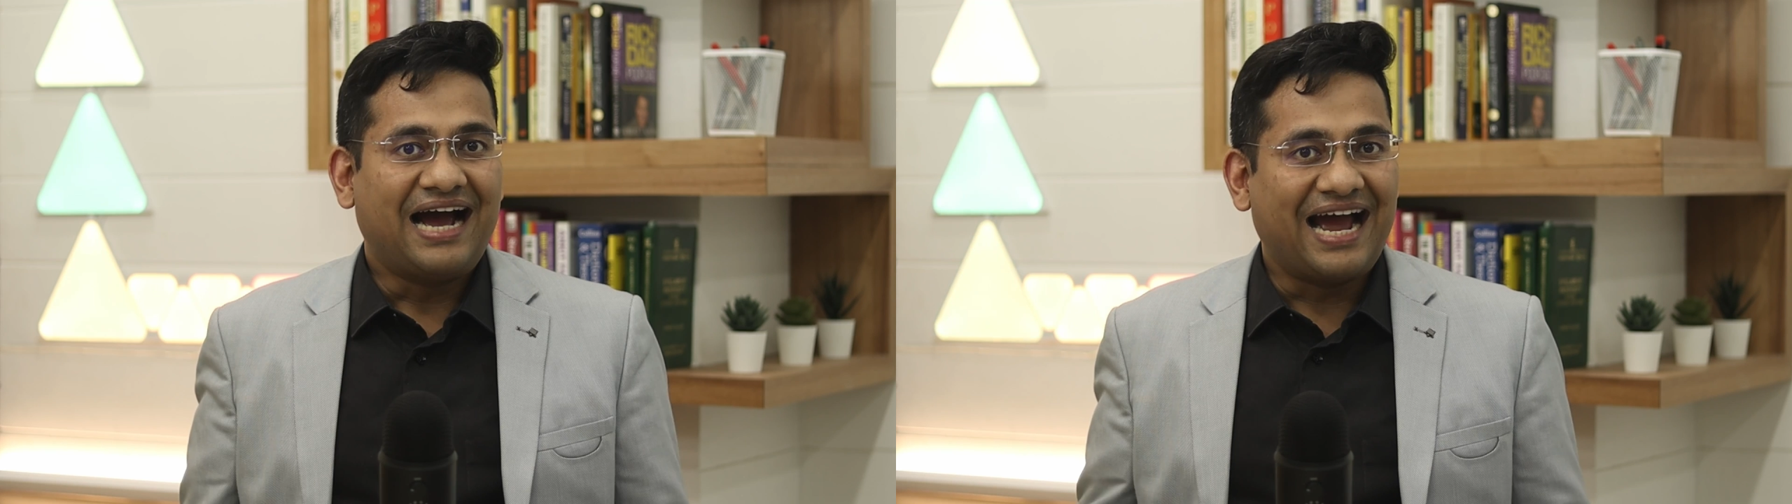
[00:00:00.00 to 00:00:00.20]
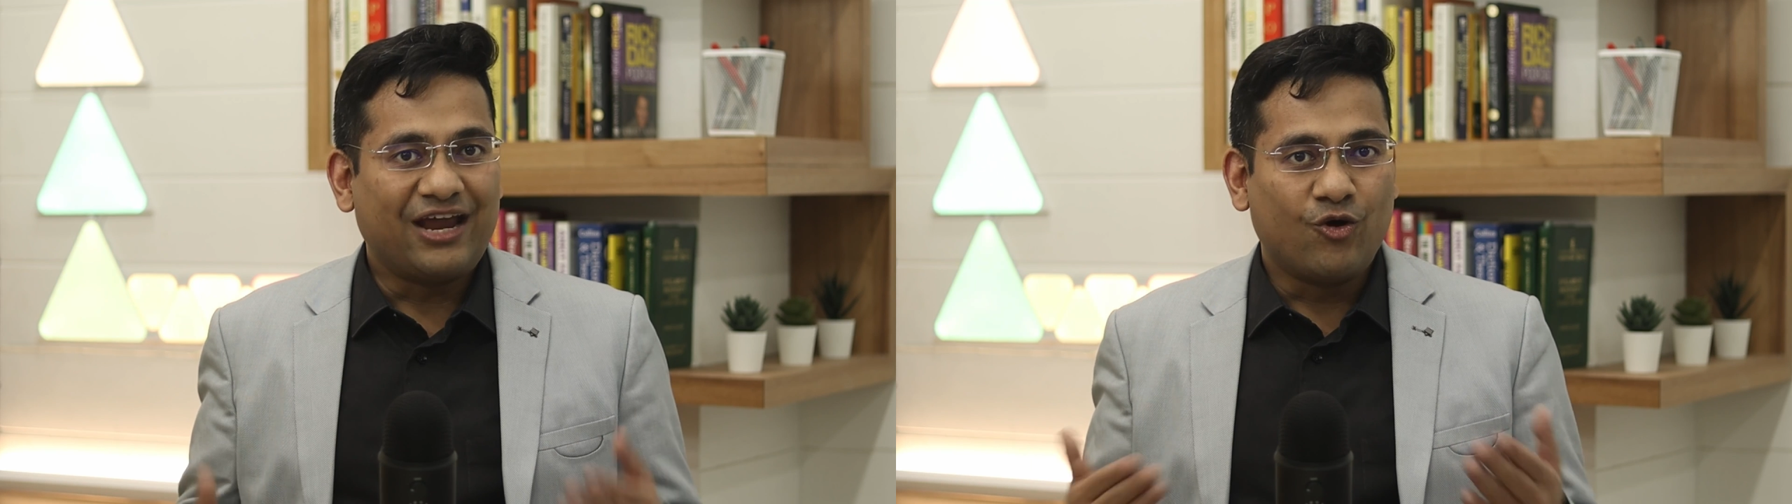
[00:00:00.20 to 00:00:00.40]

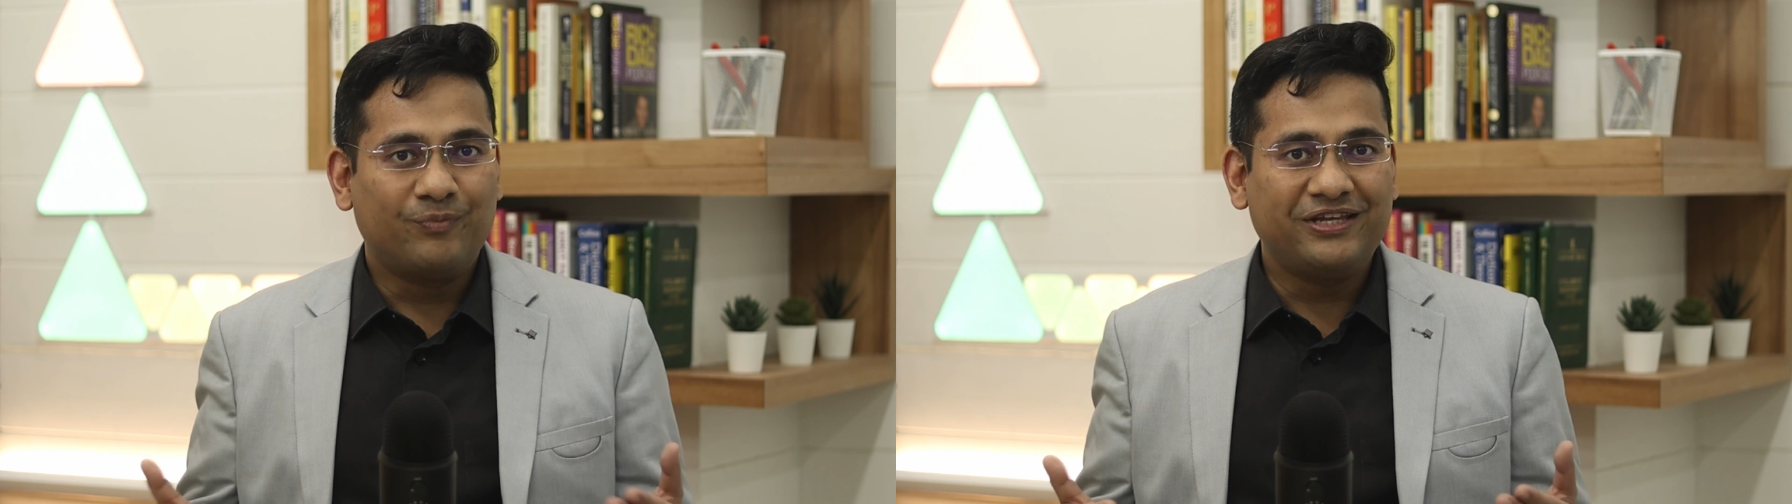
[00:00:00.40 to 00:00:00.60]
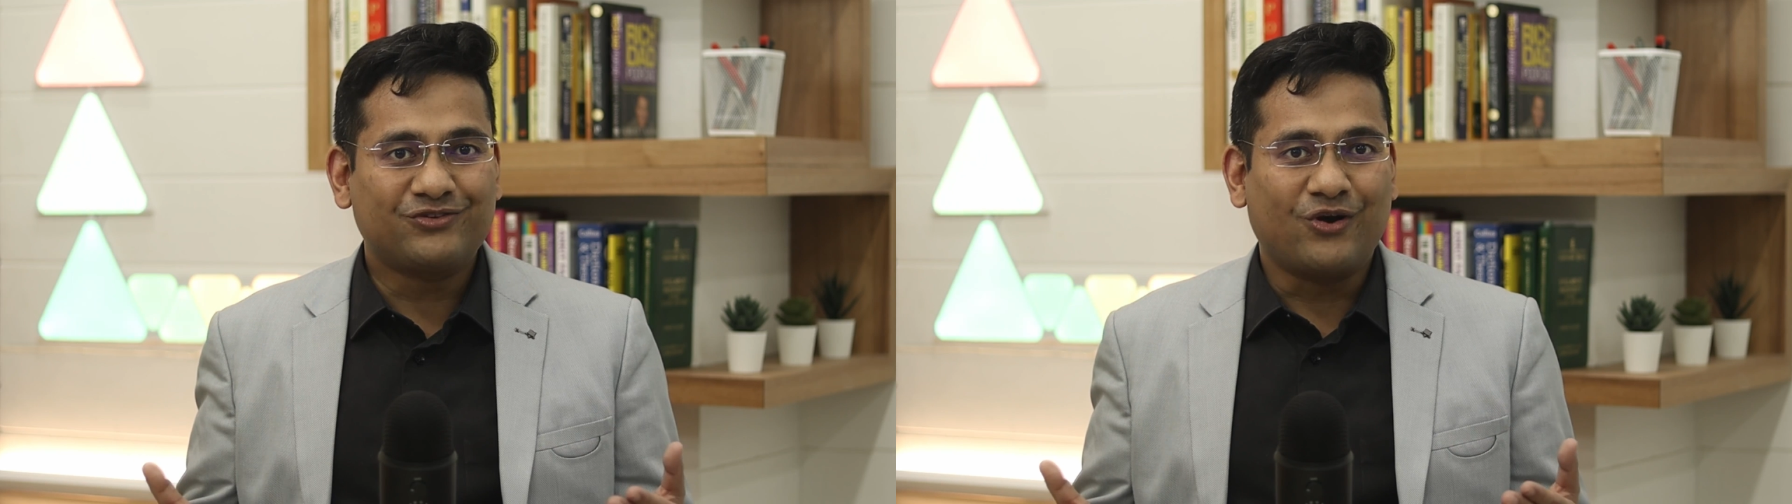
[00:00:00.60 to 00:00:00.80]
I
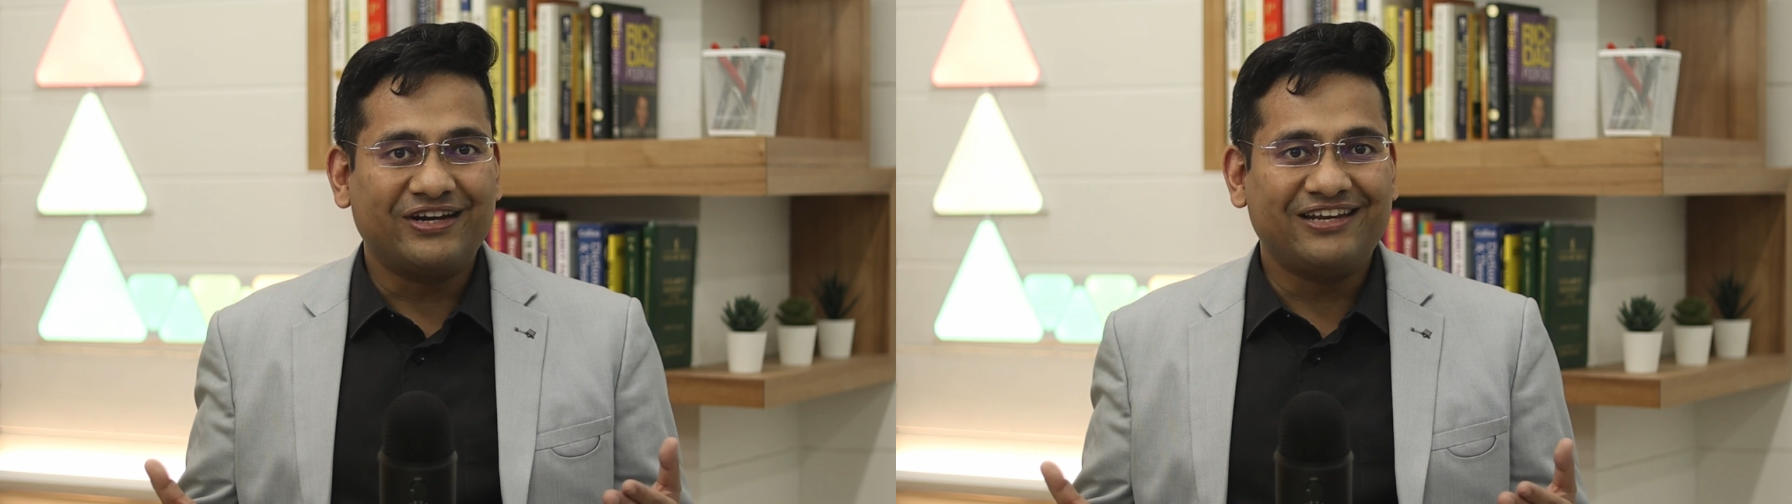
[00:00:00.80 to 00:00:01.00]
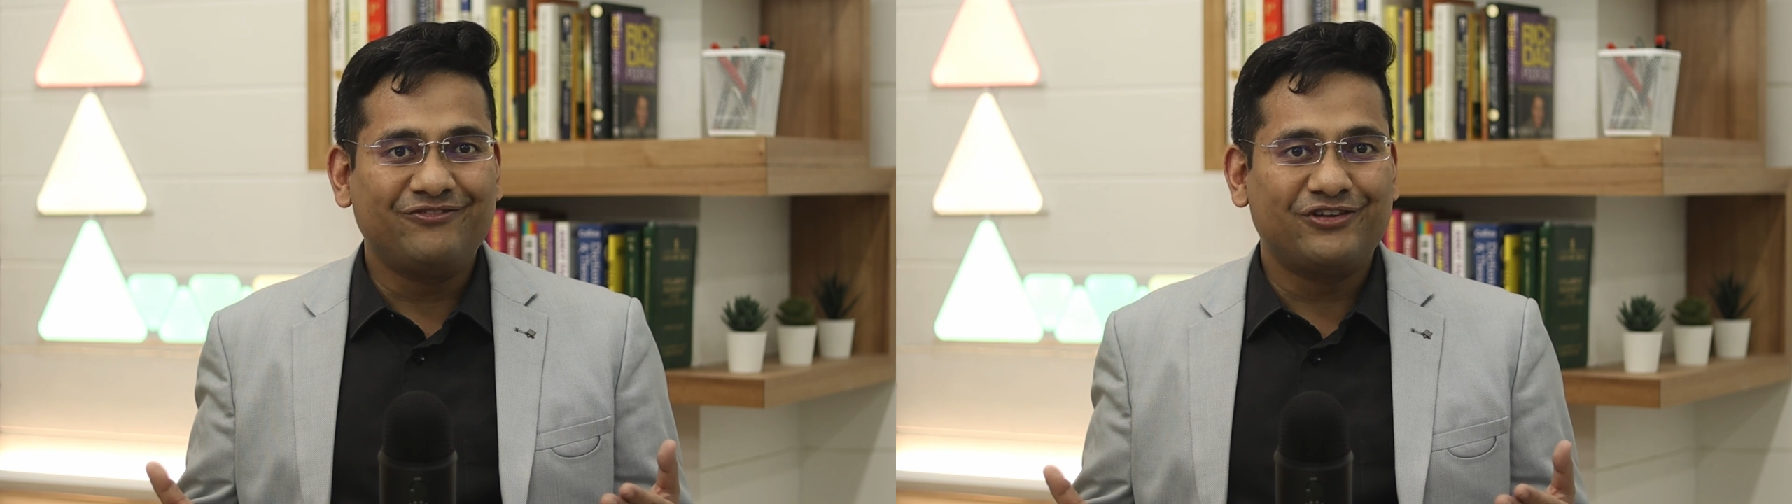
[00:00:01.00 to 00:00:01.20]
hope this
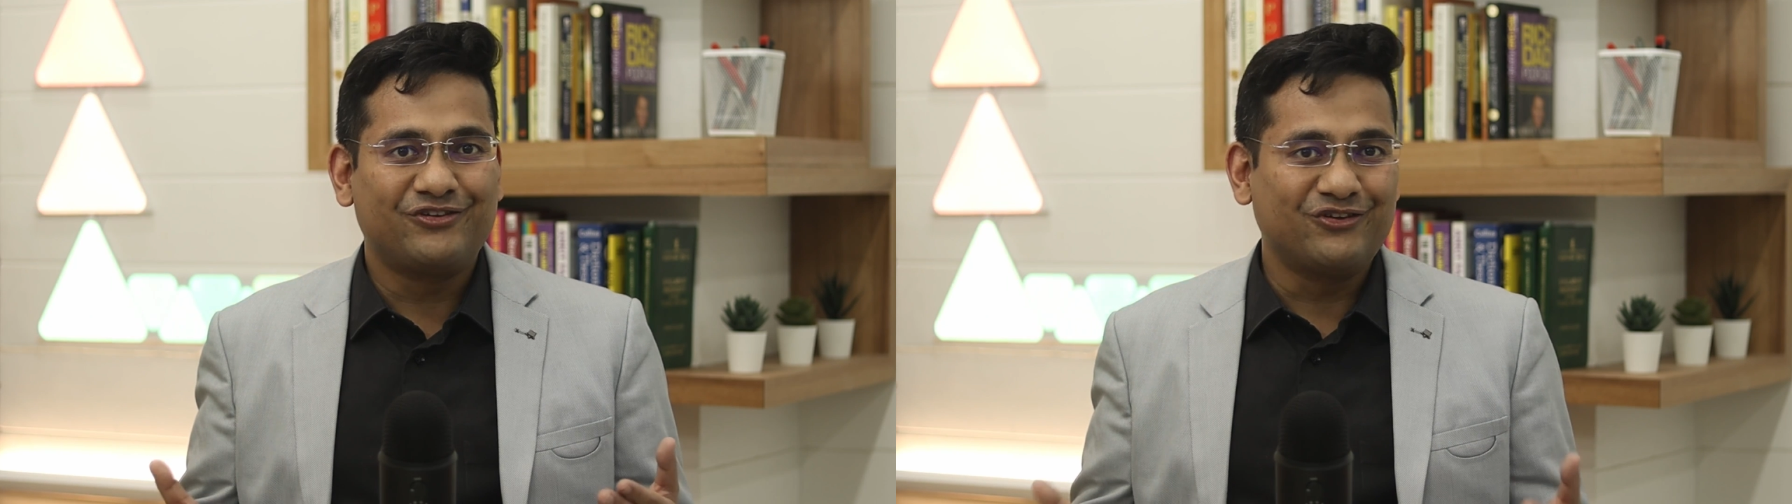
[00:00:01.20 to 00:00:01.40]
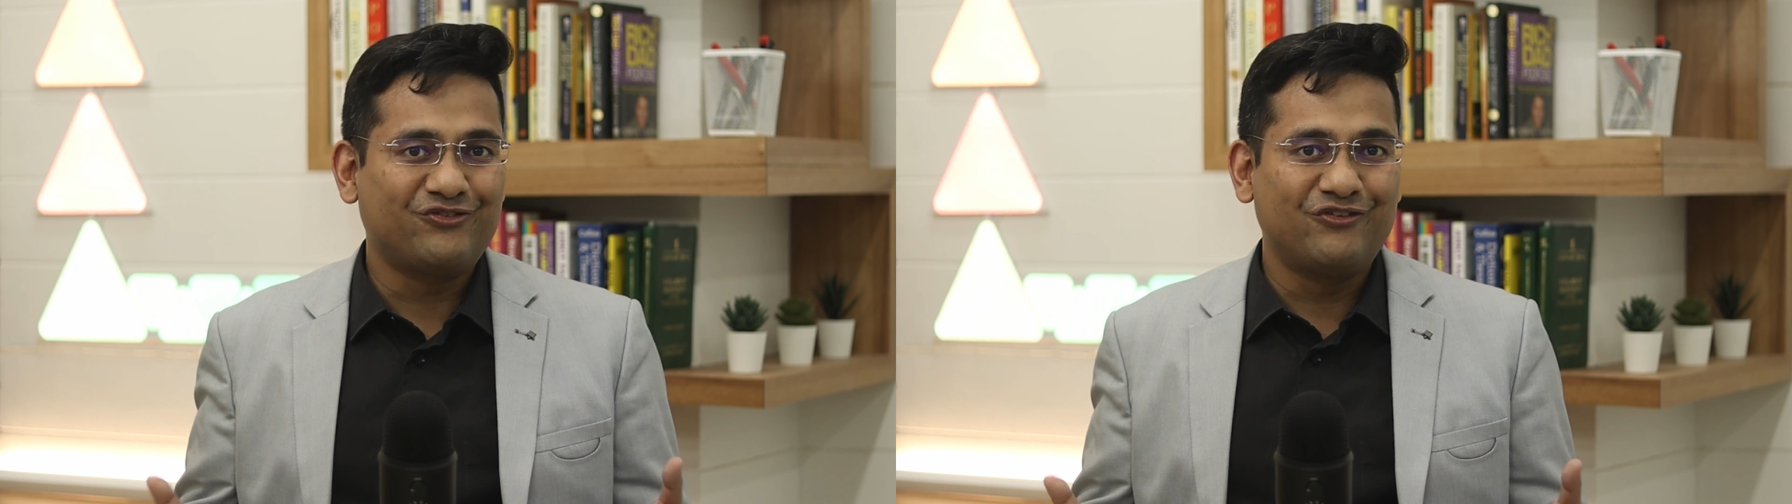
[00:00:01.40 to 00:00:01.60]
content was
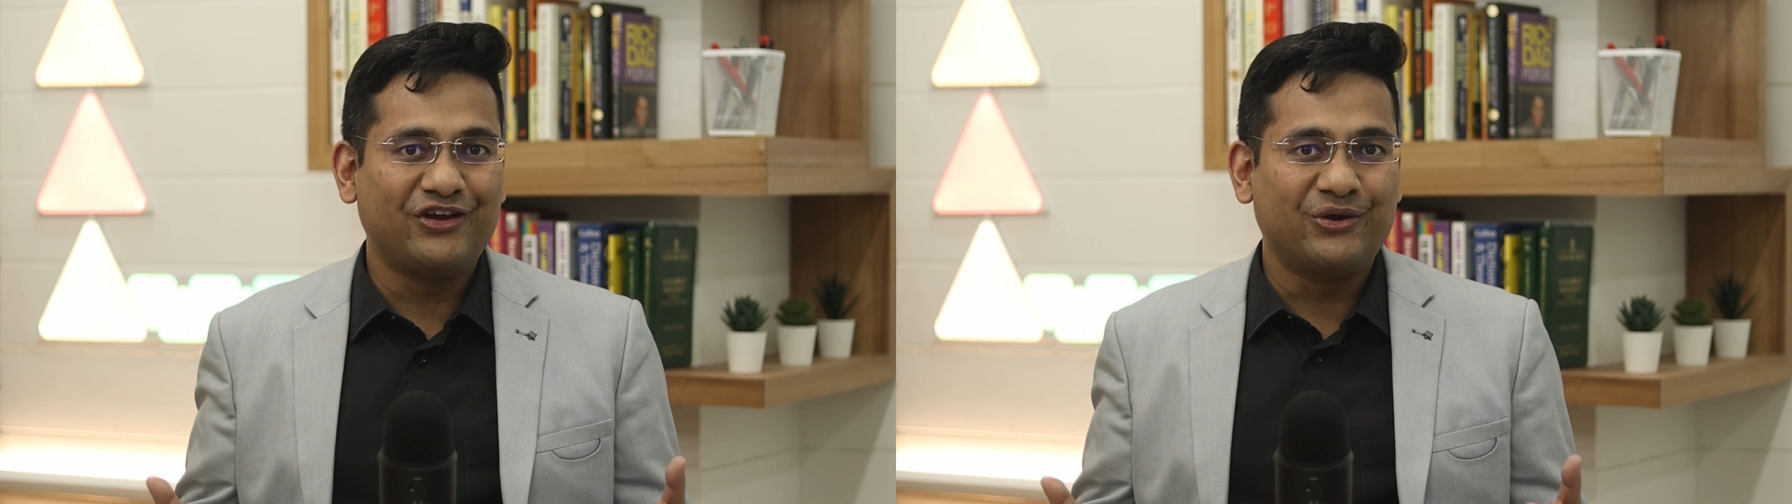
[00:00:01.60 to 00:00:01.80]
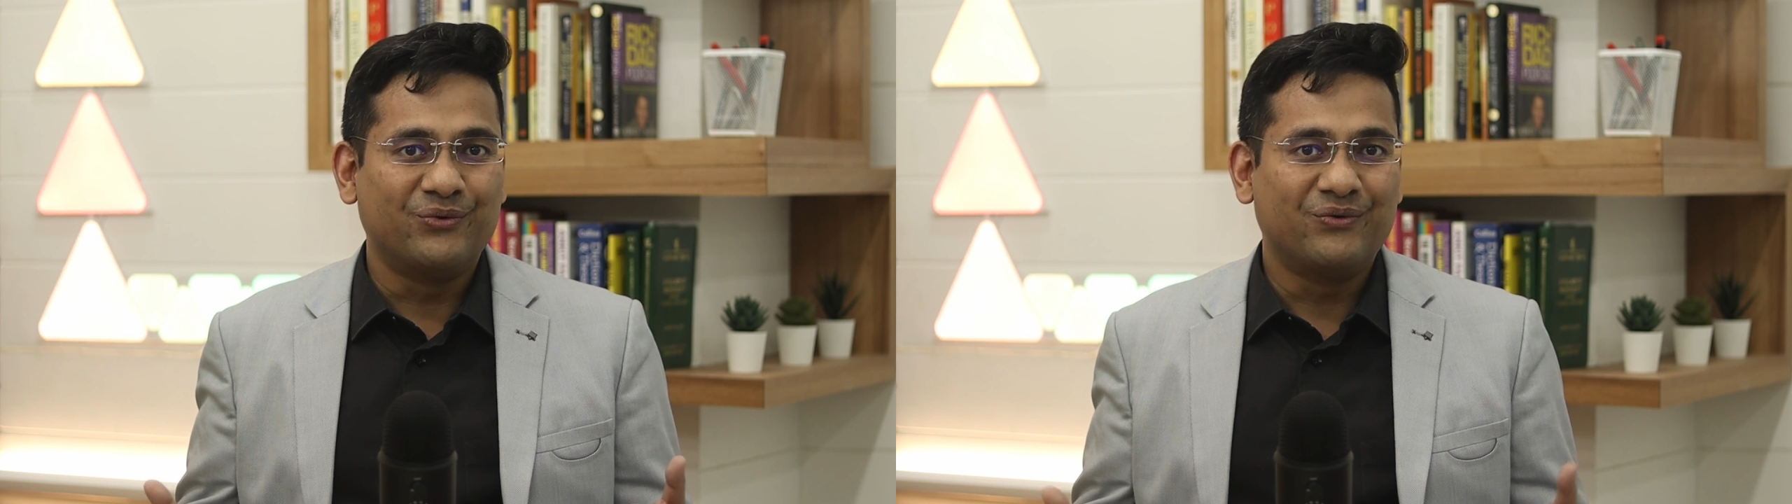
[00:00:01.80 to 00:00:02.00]
useful
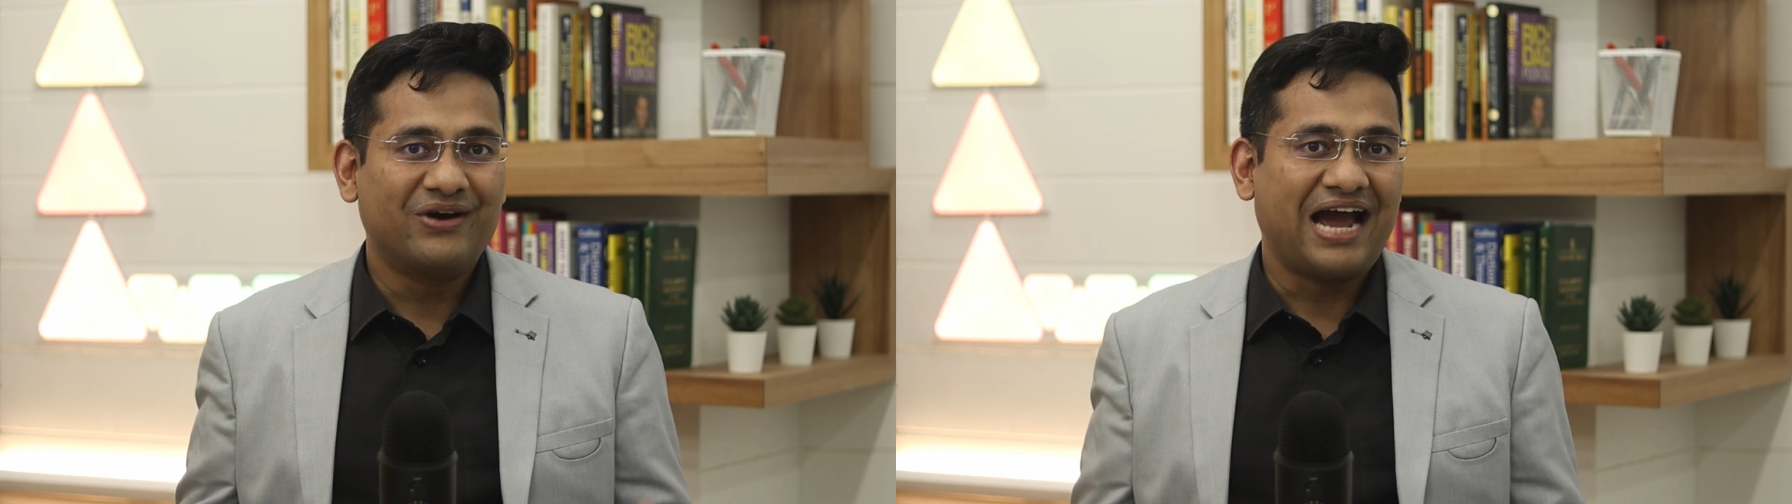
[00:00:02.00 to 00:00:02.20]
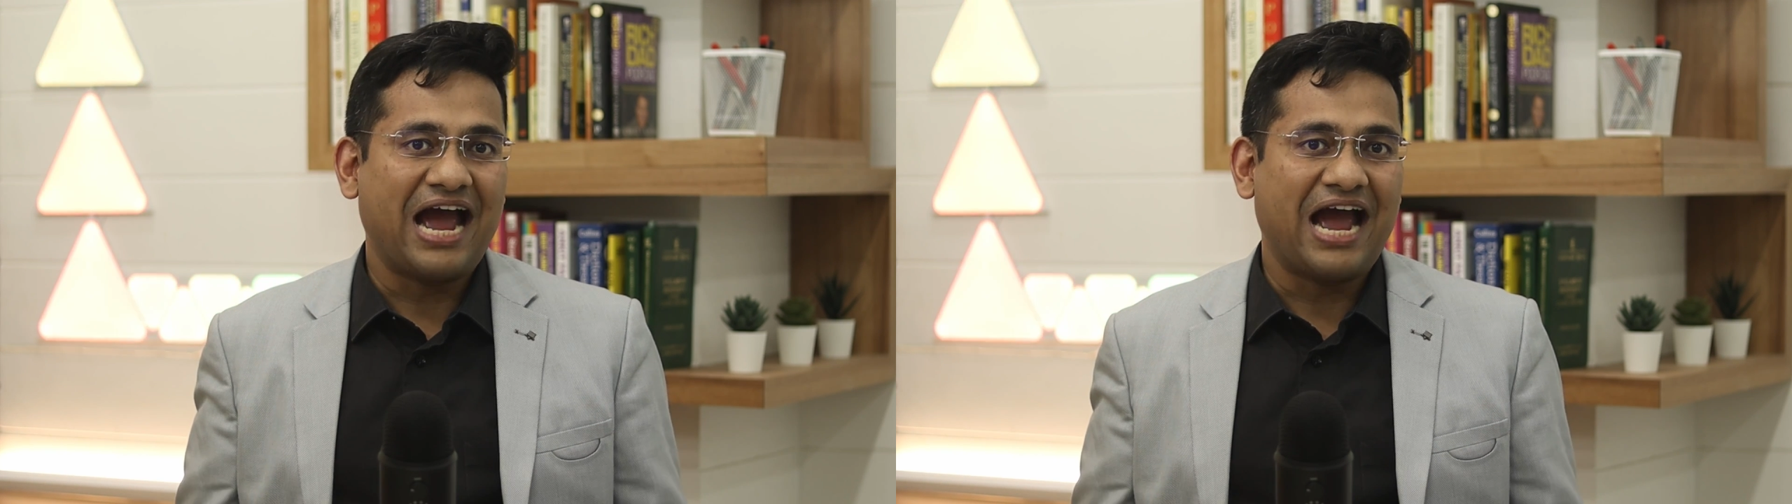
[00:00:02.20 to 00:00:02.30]
for you.